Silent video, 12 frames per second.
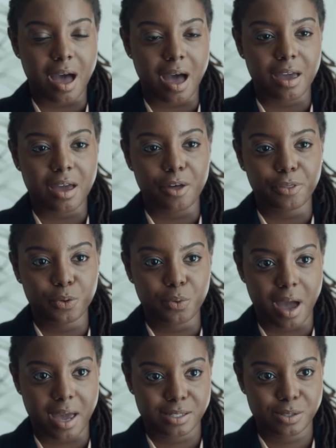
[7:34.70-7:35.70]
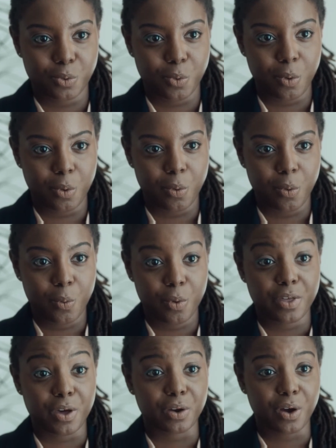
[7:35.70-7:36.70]
I got through high school
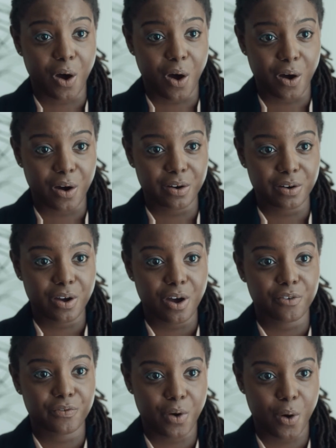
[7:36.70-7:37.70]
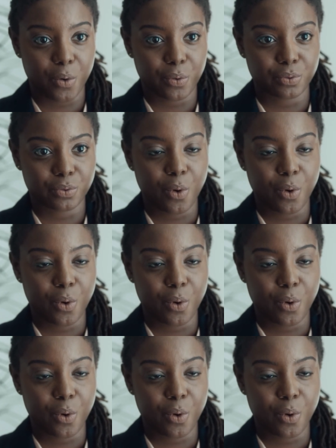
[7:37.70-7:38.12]
without a car, a phone,